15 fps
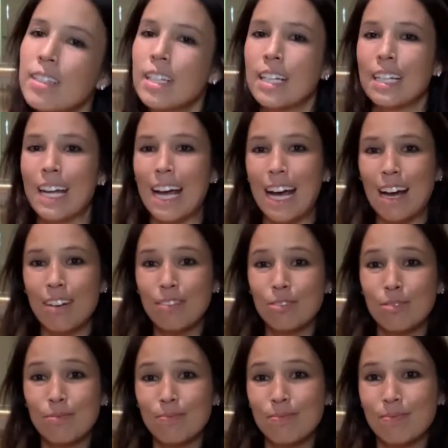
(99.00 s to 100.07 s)
in half
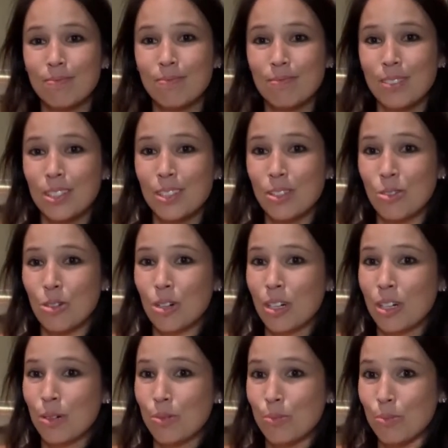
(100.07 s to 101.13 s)

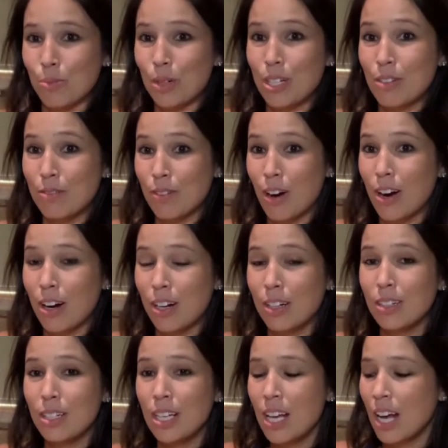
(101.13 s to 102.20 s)
or pretty far,
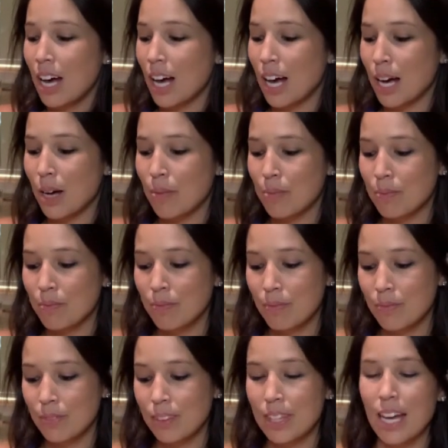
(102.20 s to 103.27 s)

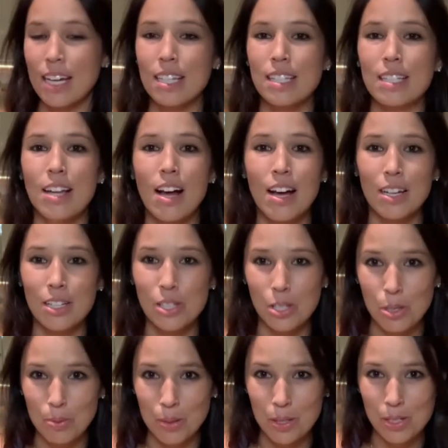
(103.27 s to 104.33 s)
that is not a
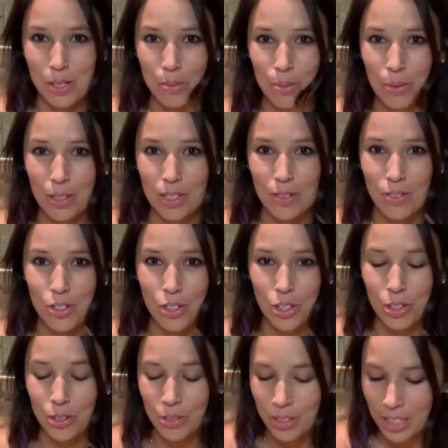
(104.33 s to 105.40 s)
super supportive
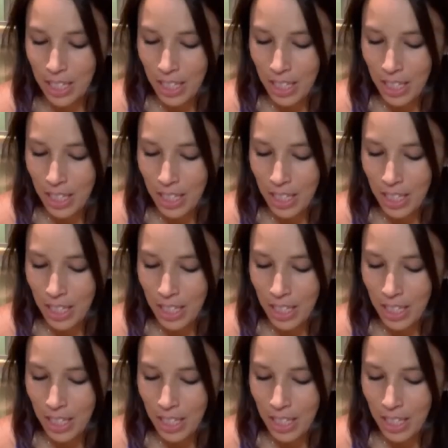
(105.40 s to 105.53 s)
shoe.